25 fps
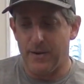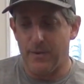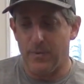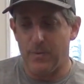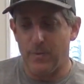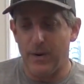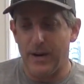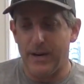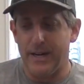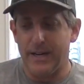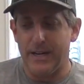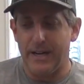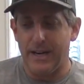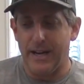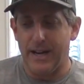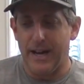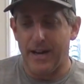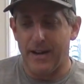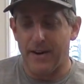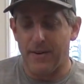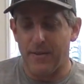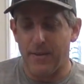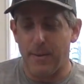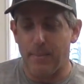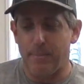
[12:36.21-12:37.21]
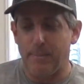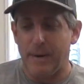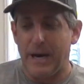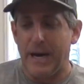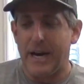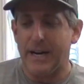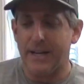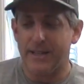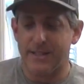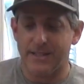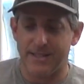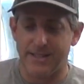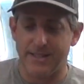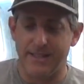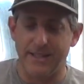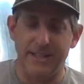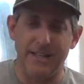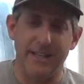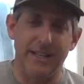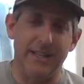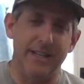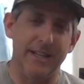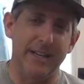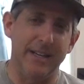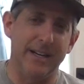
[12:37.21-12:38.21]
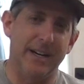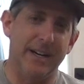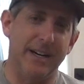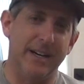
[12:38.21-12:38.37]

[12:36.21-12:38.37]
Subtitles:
right out of the box, the